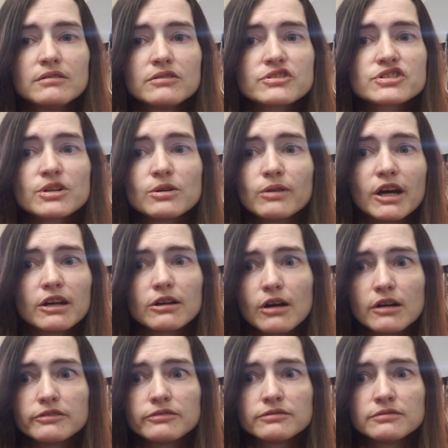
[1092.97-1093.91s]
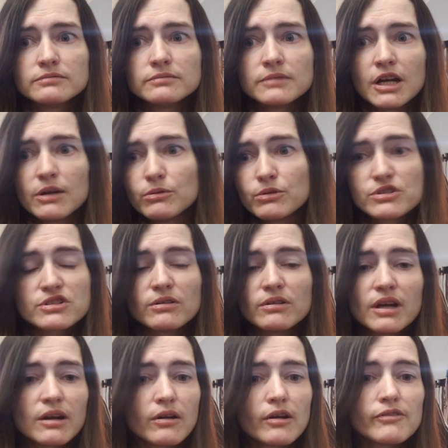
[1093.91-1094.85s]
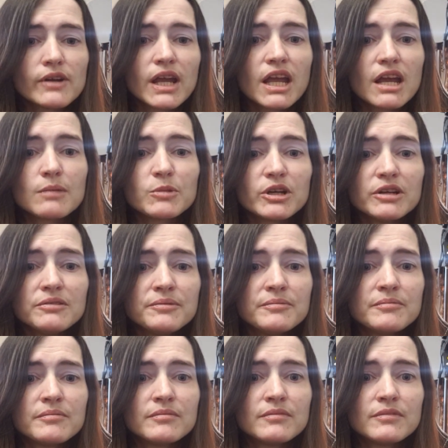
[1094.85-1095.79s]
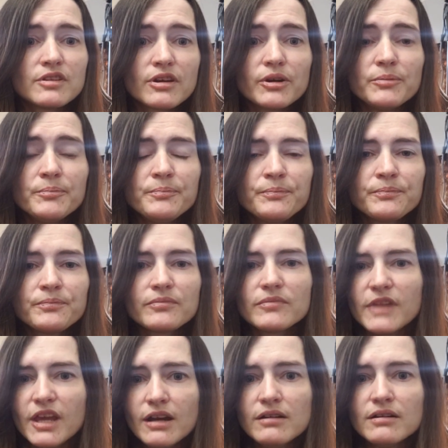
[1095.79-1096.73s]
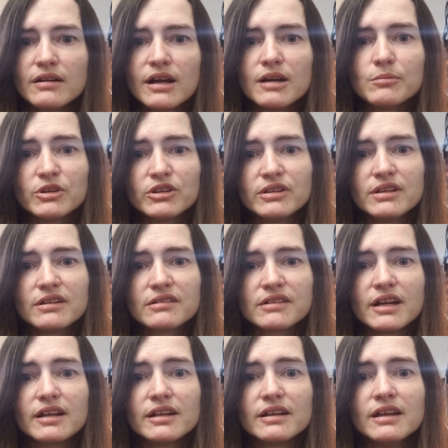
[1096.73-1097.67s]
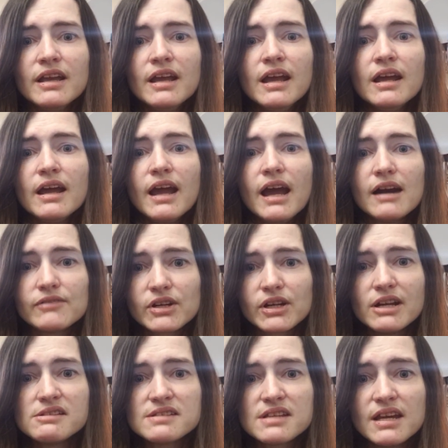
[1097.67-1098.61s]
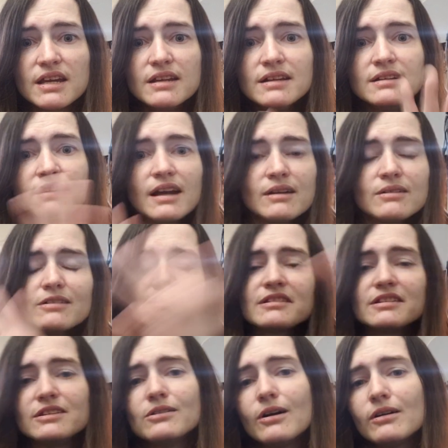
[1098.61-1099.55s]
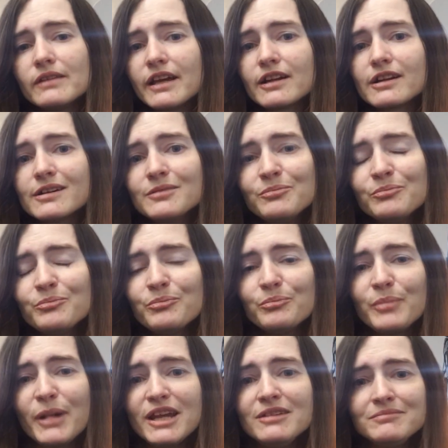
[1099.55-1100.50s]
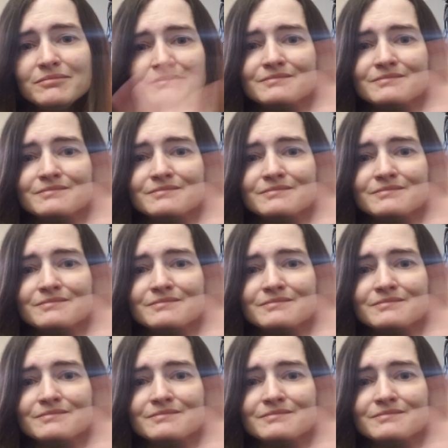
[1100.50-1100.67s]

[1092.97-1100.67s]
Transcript: show that off. I will show that off on camera. So yeah, I'm really excited. Have a great day. I will see you all later. Bye.